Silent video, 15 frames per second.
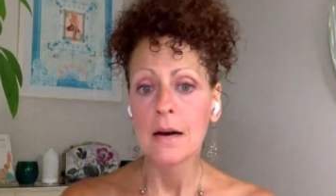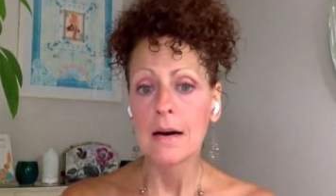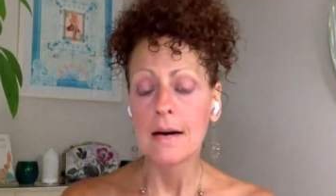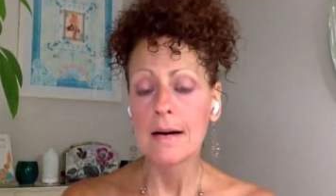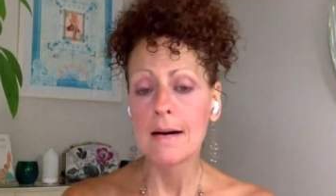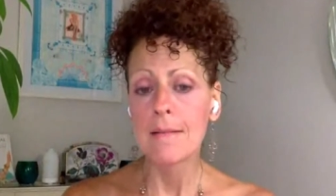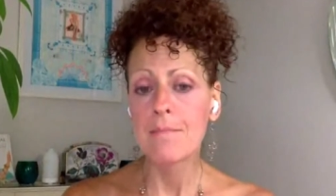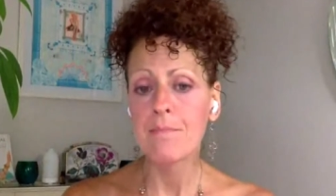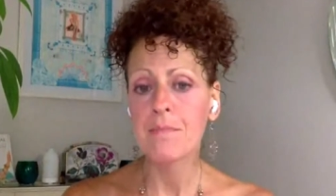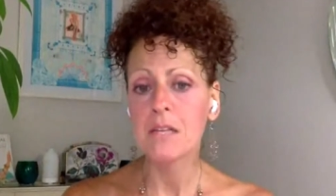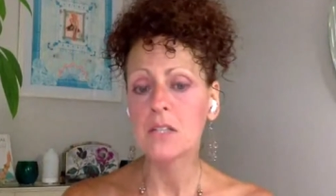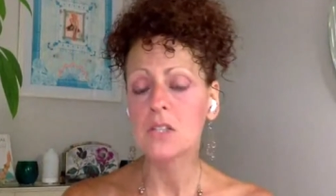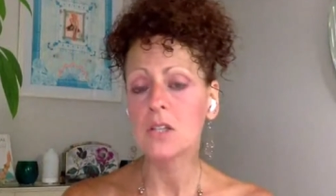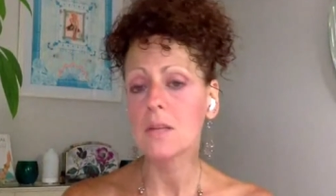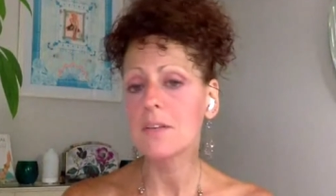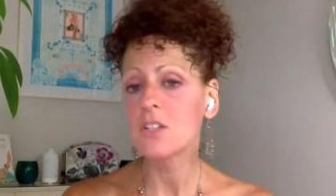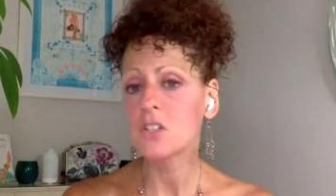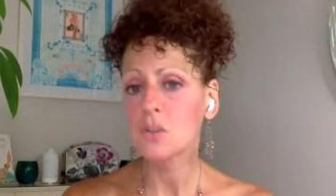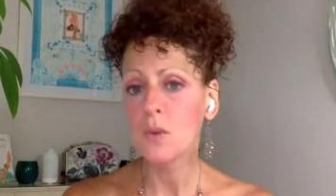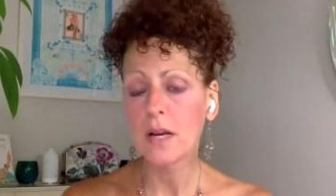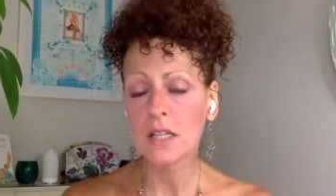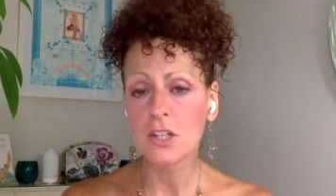Um, so let me
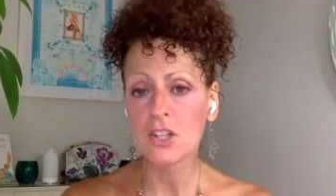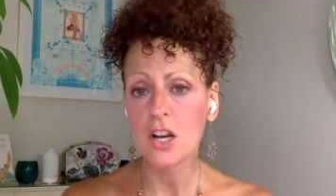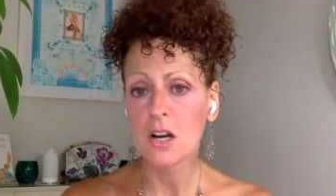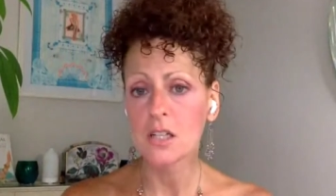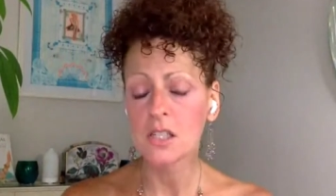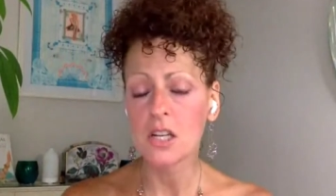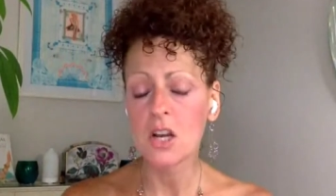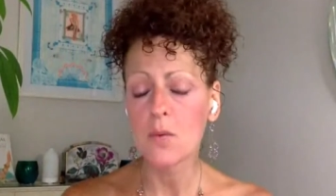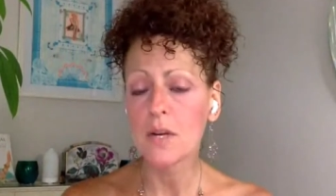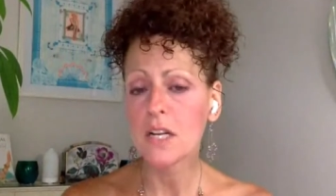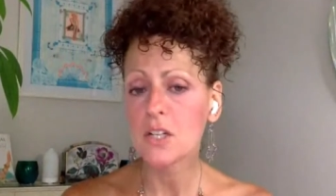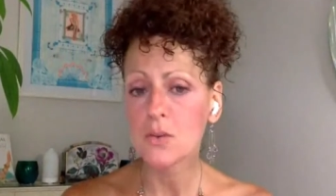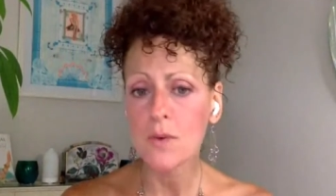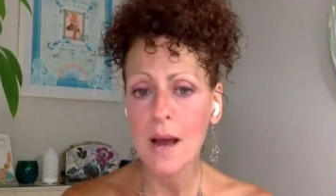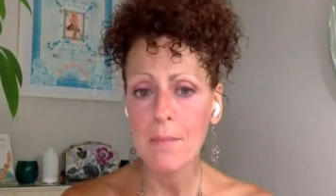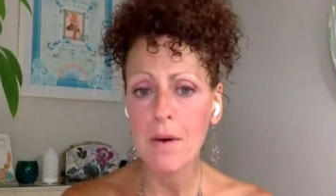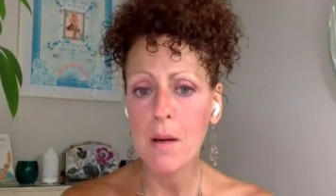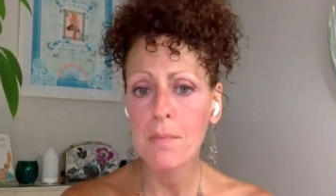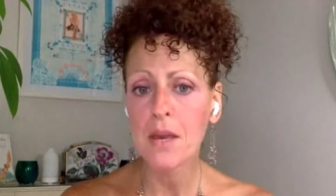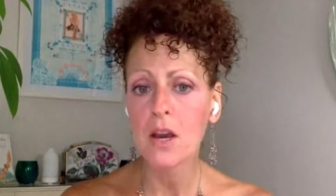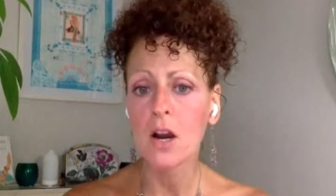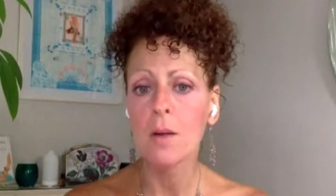just quickly share, because I know we need to wrap
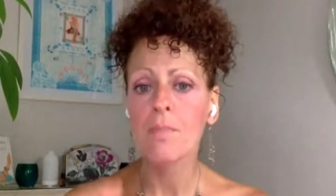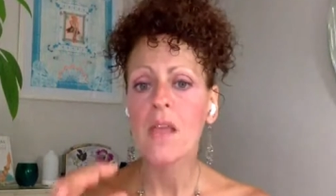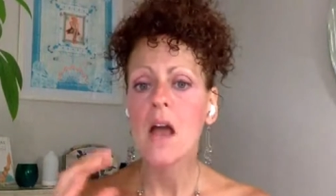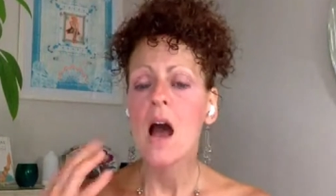up here.